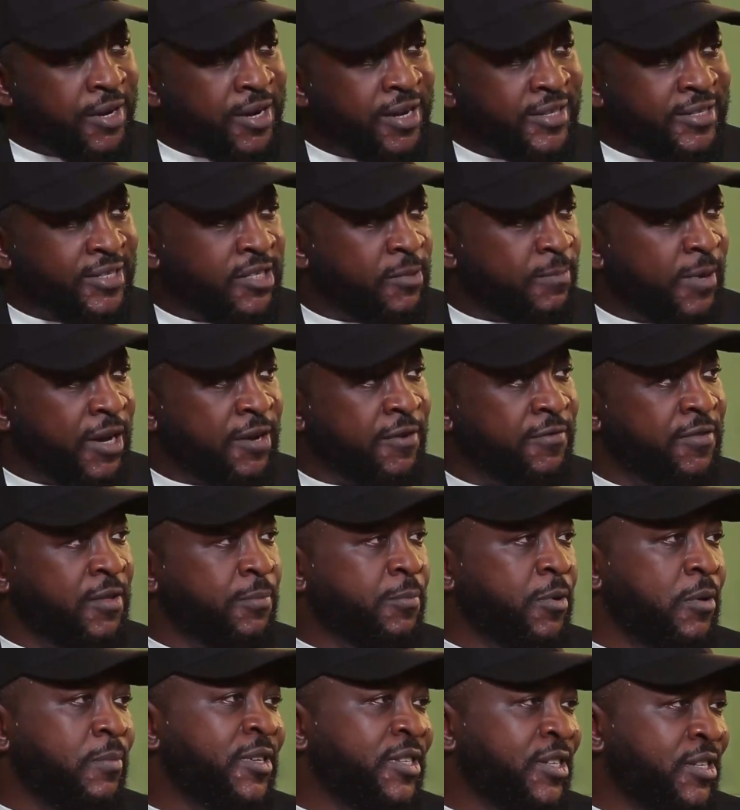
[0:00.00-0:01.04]
Burnett is part of the
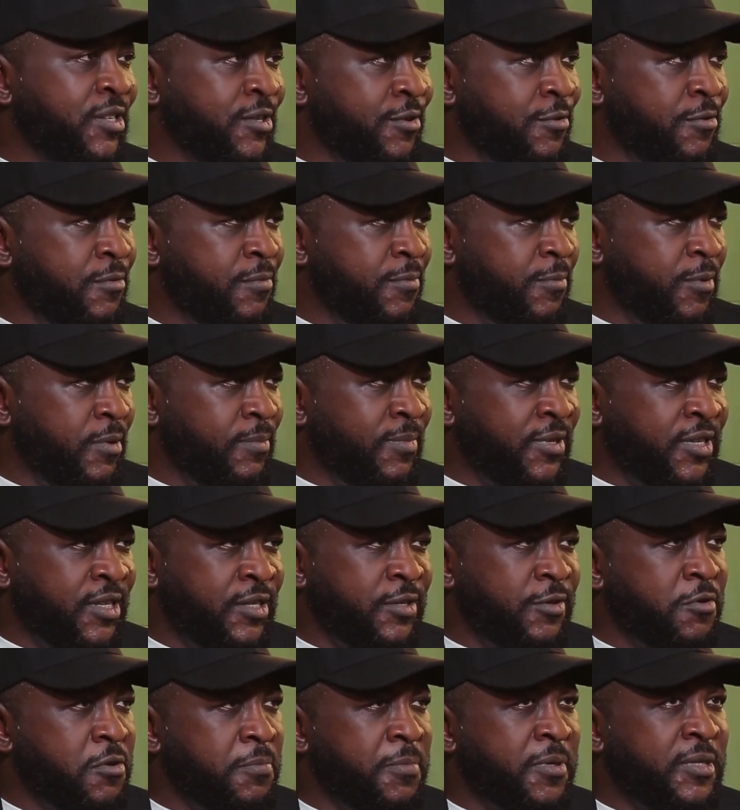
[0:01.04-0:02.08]
Publicis Group.
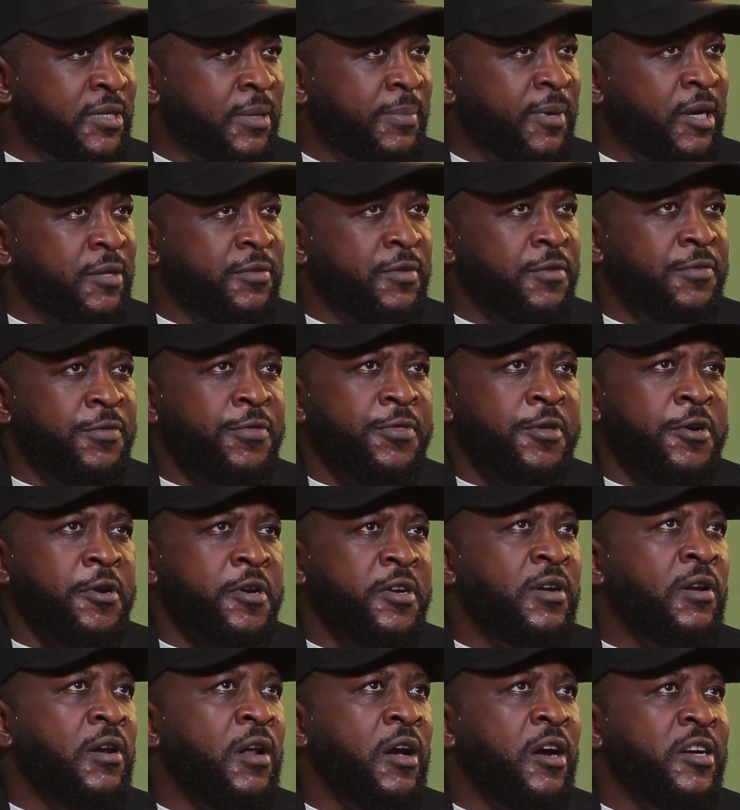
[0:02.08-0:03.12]
Publicis Group is about the
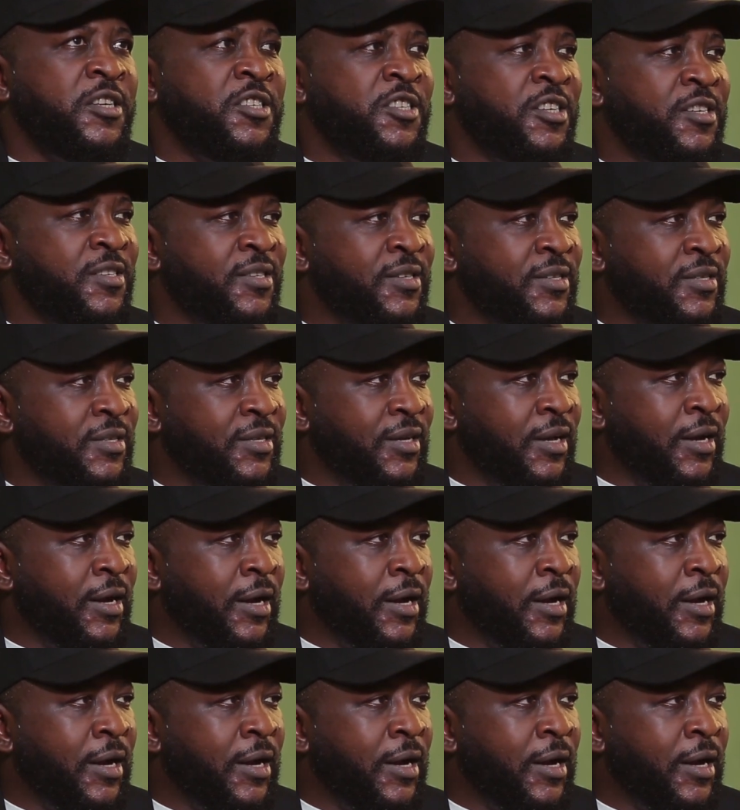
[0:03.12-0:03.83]
third largest